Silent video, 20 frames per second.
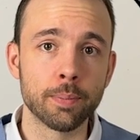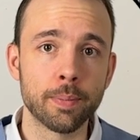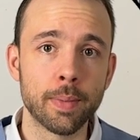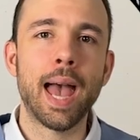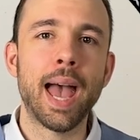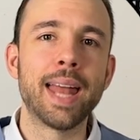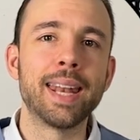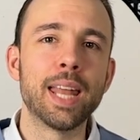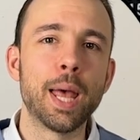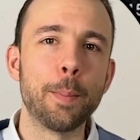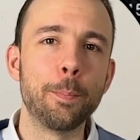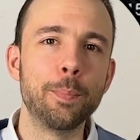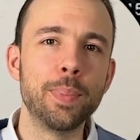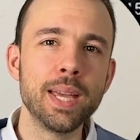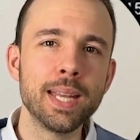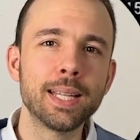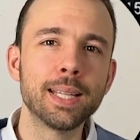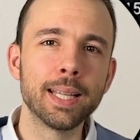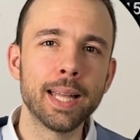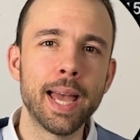And a
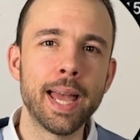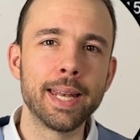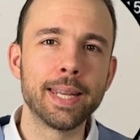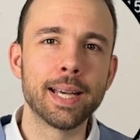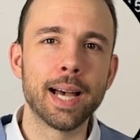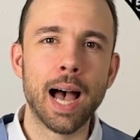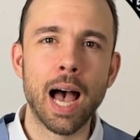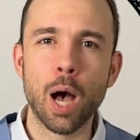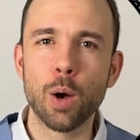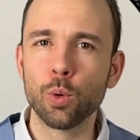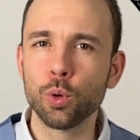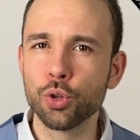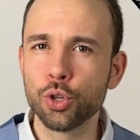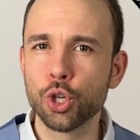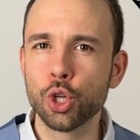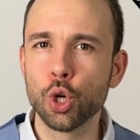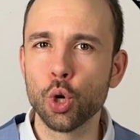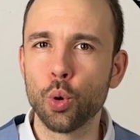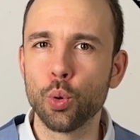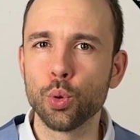bit later I will
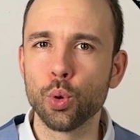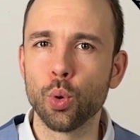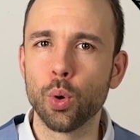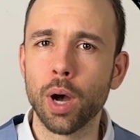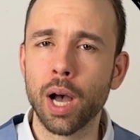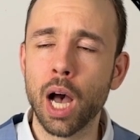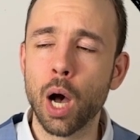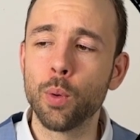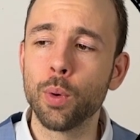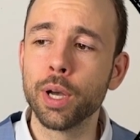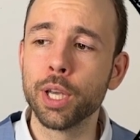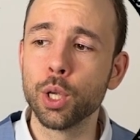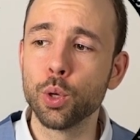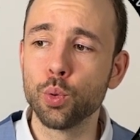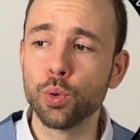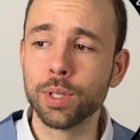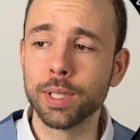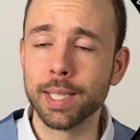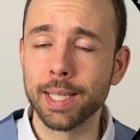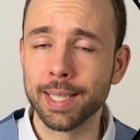show you how I
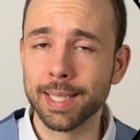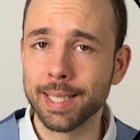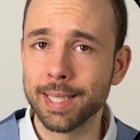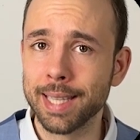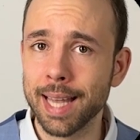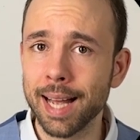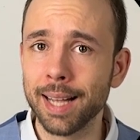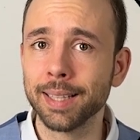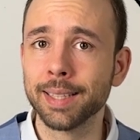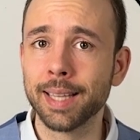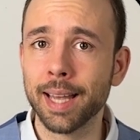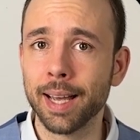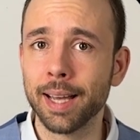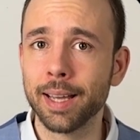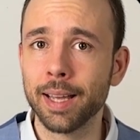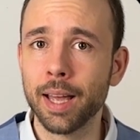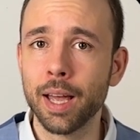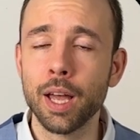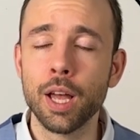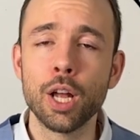use this delta
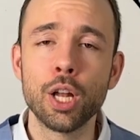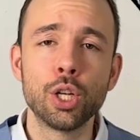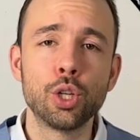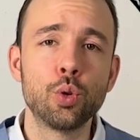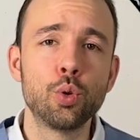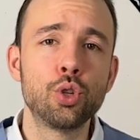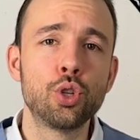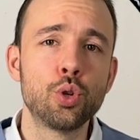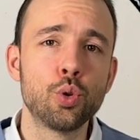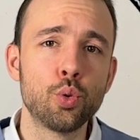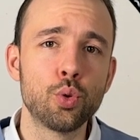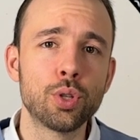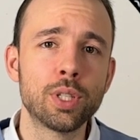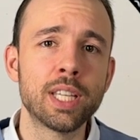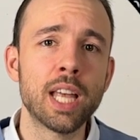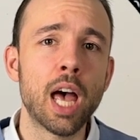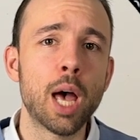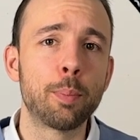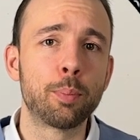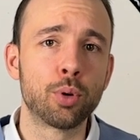to choose
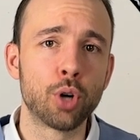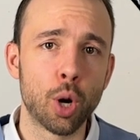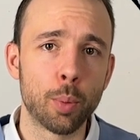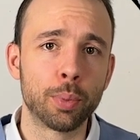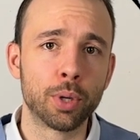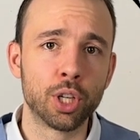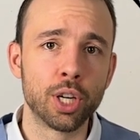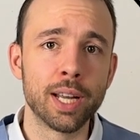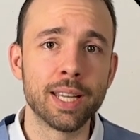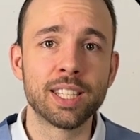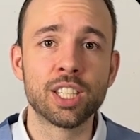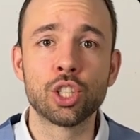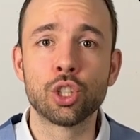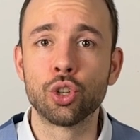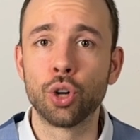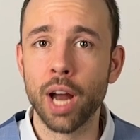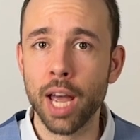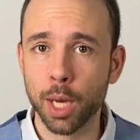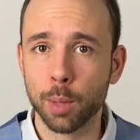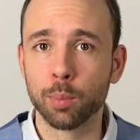the appropriate
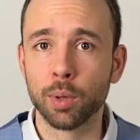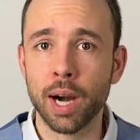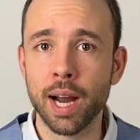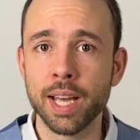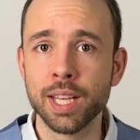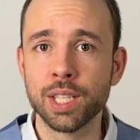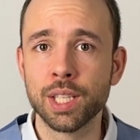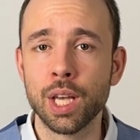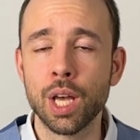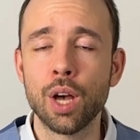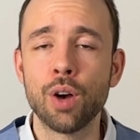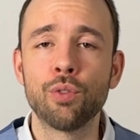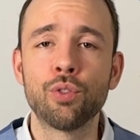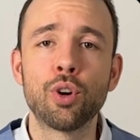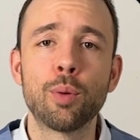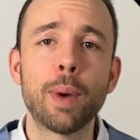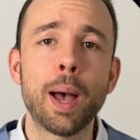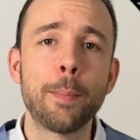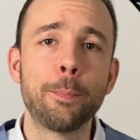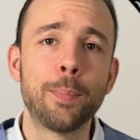strike price for
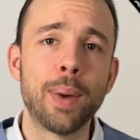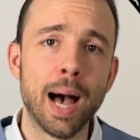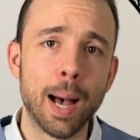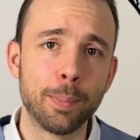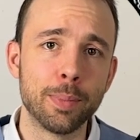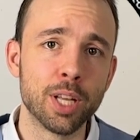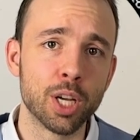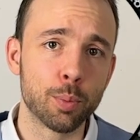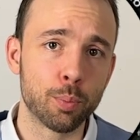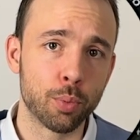my public